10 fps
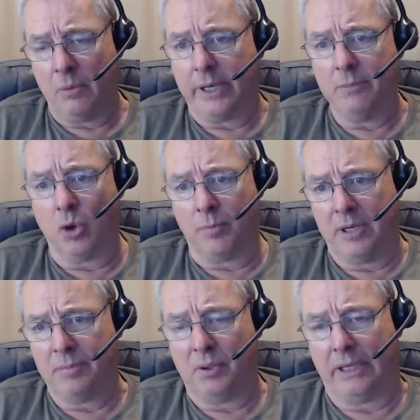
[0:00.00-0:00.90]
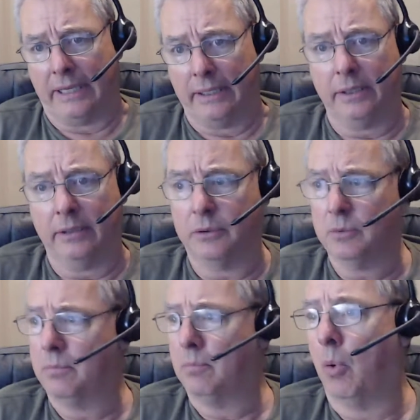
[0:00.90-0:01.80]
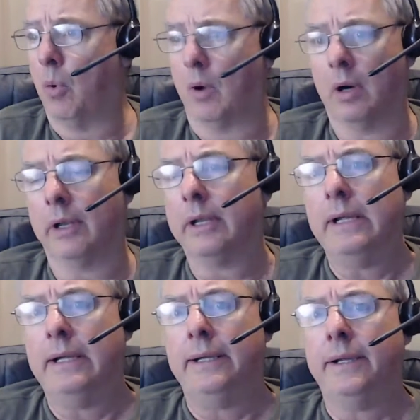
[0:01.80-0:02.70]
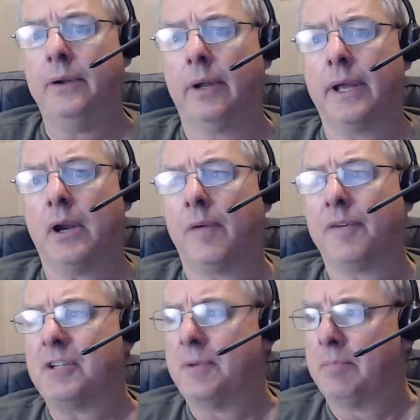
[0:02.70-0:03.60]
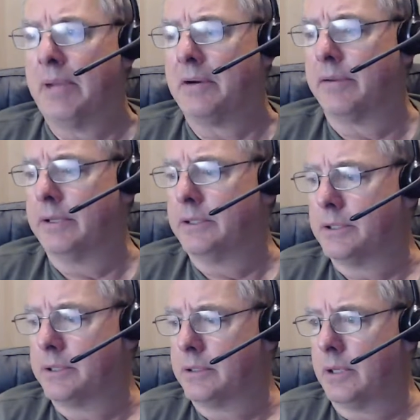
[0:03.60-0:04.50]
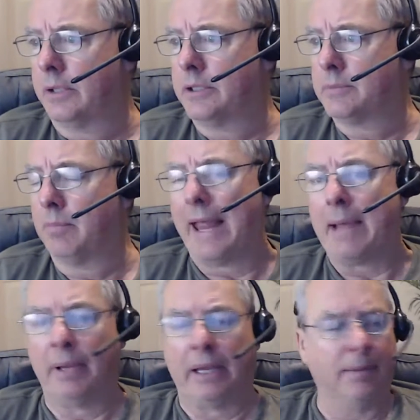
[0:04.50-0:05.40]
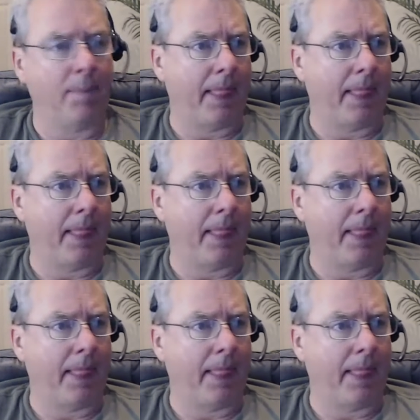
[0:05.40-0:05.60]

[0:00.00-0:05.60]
to get more people in and do more. And, I got to offer something better than just blabbing.